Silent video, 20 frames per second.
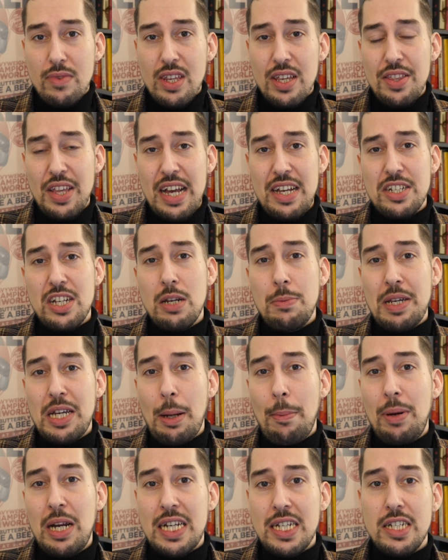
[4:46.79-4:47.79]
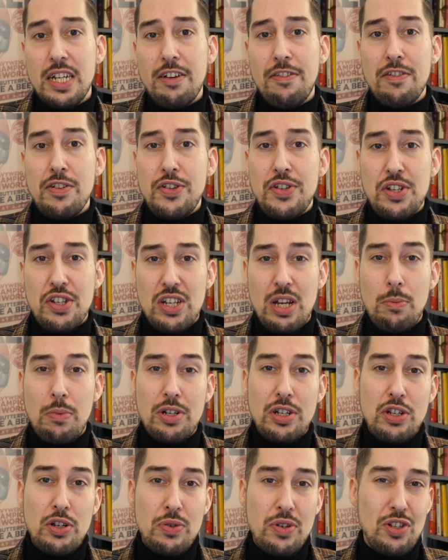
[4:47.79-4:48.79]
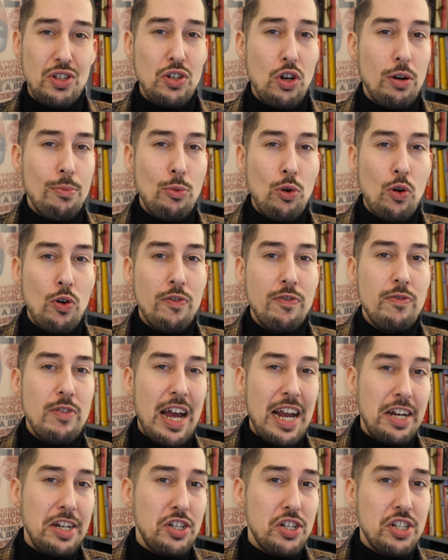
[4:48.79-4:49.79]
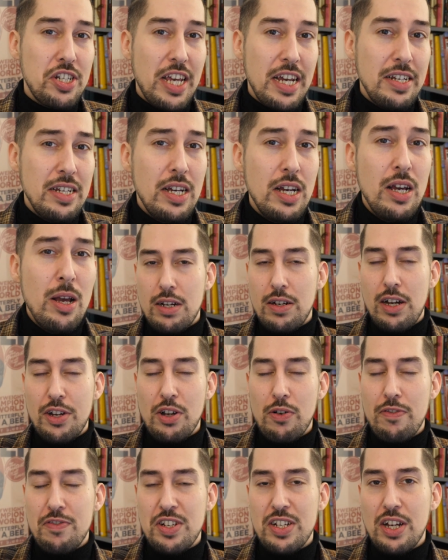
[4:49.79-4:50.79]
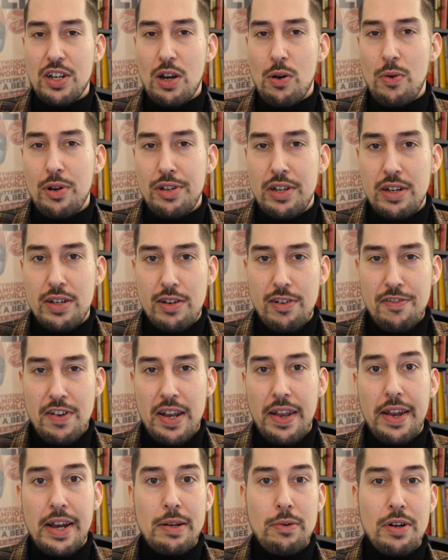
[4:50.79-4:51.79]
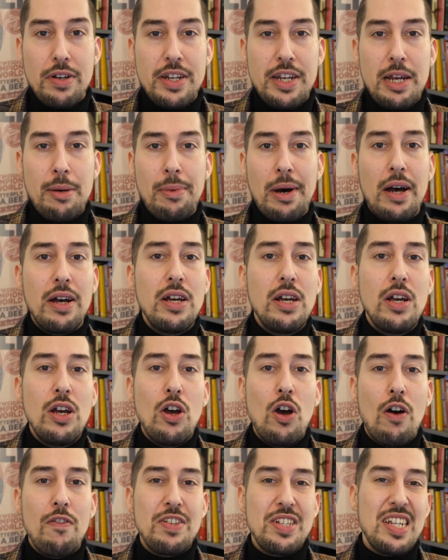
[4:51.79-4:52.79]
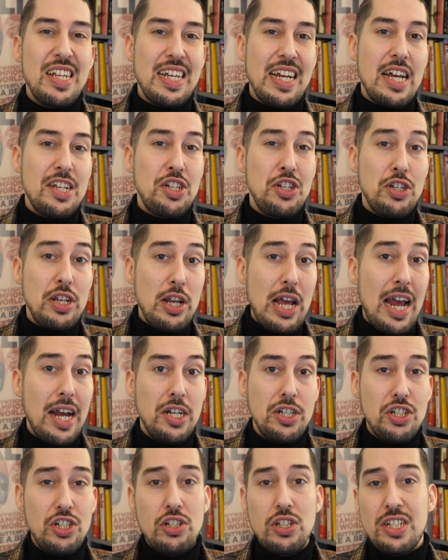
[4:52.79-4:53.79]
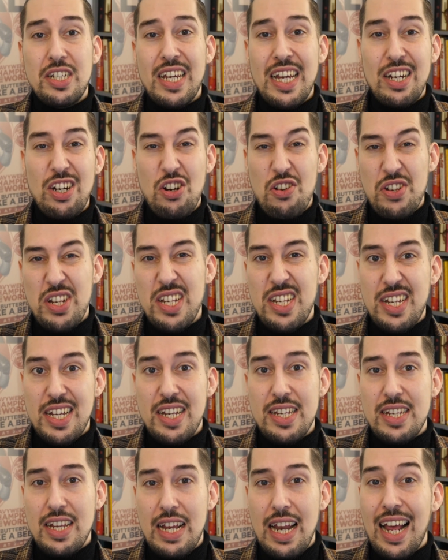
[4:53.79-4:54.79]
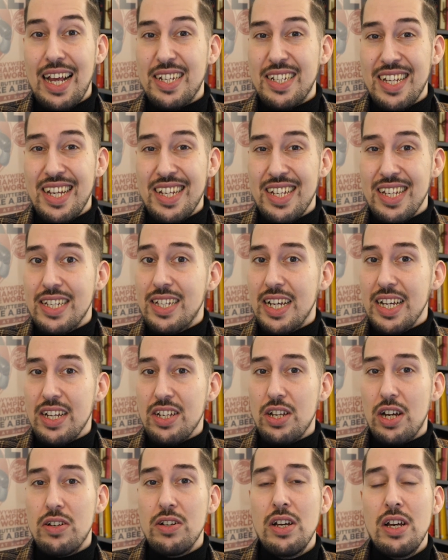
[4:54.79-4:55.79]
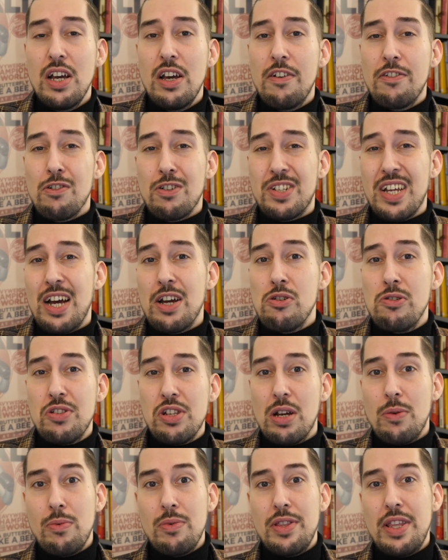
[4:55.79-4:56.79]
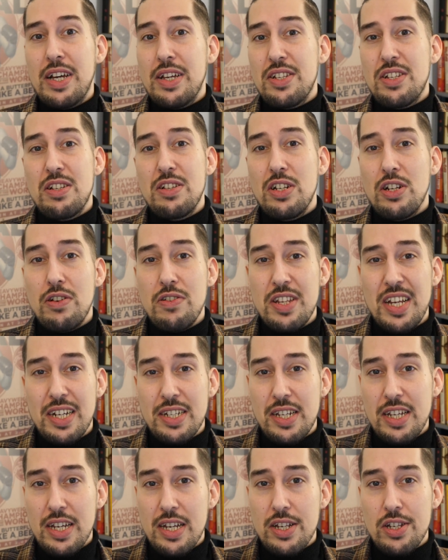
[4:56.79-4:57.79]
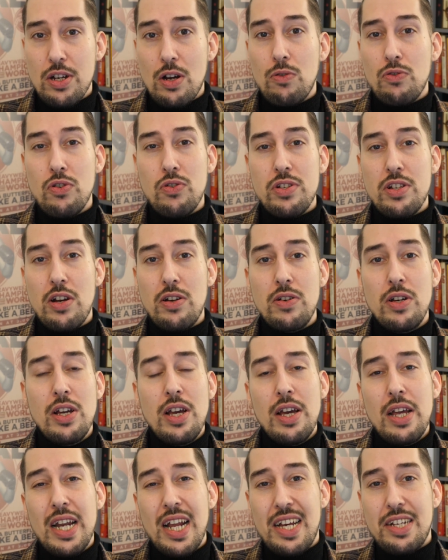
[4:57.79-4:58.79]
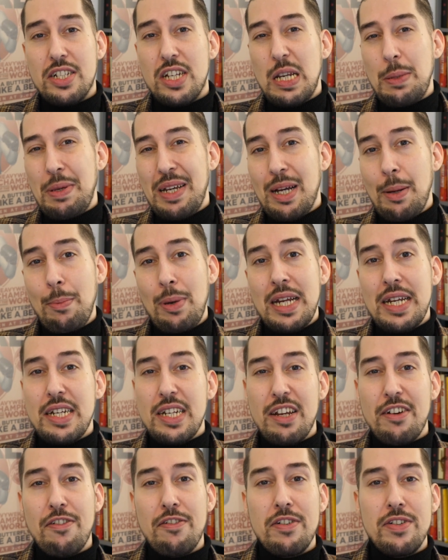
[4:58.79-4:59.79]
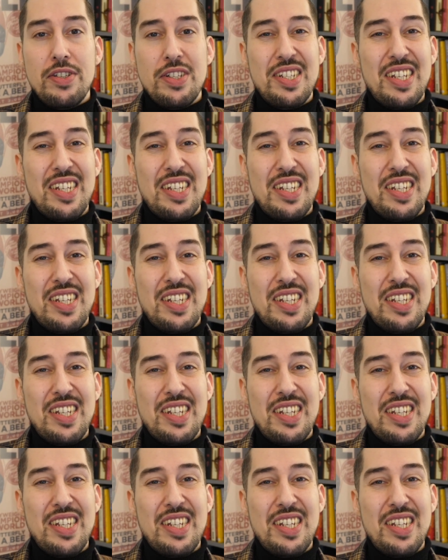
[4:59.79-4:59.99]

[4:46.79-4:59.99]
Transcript: that is going to be completely different to someone who has got more aged skin. obviously I don't want to offend anyone here, but obviously as you age, your skin loses its elasticity. So if you're tattooing someone that's 60 years old or so, that is going to be completely different to